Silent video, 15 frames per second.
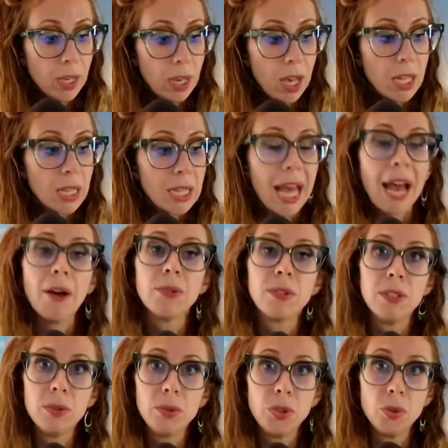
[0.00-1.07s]
allows
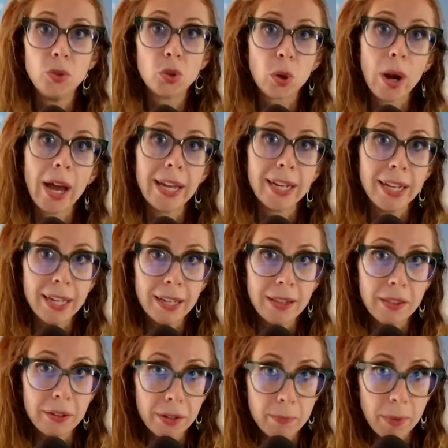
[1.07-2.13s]
you to try and hit in
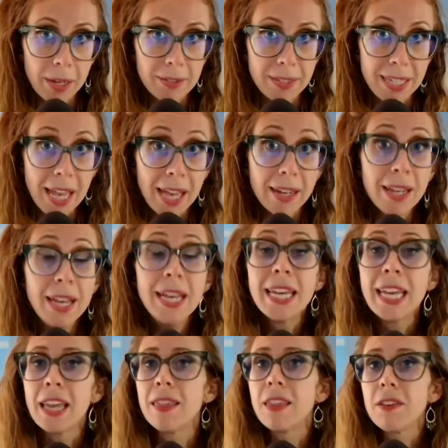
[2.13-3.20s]
their inbox again
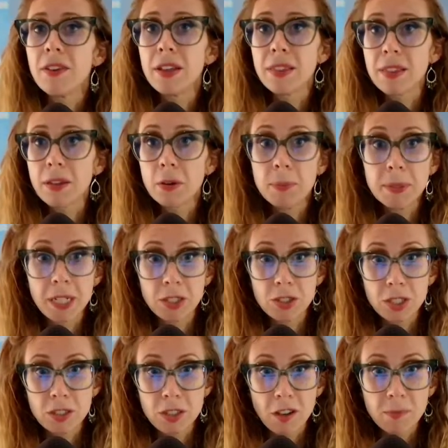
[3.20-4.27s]
in the event that they were
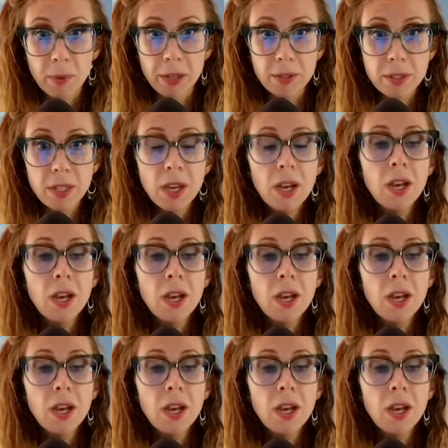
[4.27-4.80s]
potentially soft bounce.